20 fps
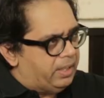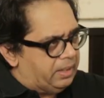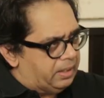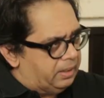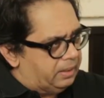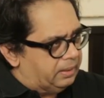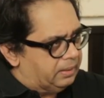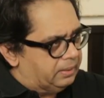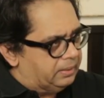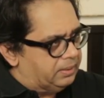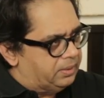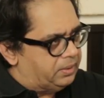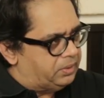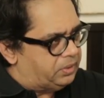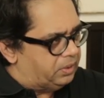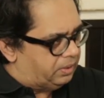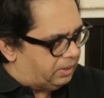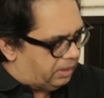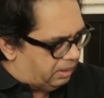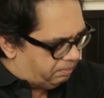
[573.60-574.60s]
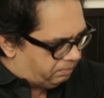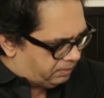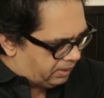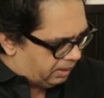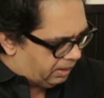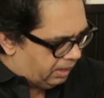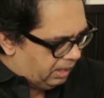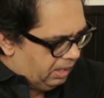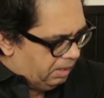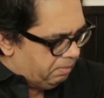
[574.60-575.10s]
money. So
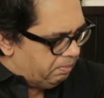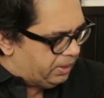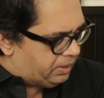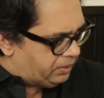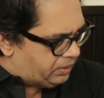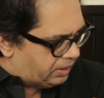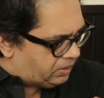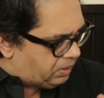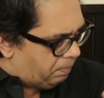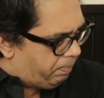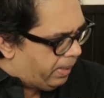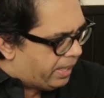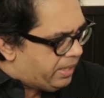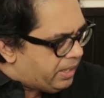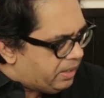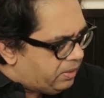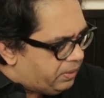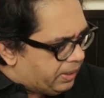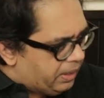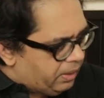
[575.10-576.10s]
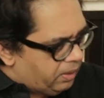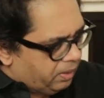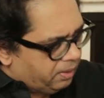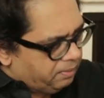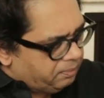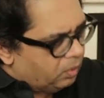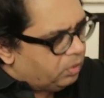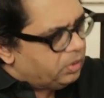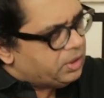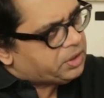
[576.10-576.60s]
because there's a pedigree
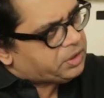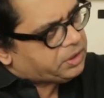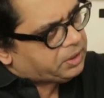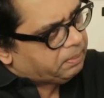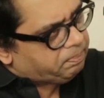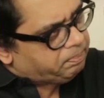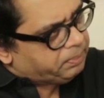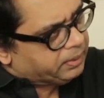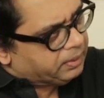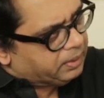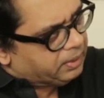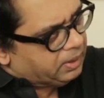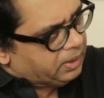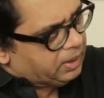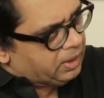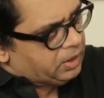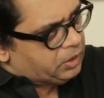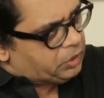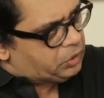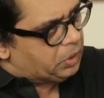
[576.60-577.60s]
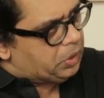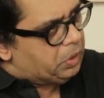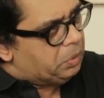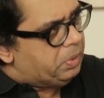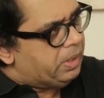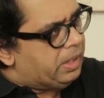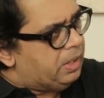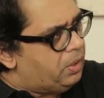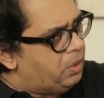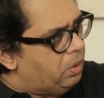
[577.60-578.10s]
of ownership. So you
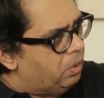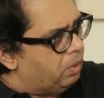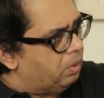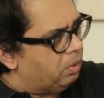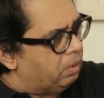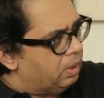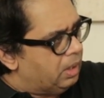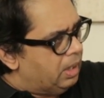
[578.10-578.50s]
will know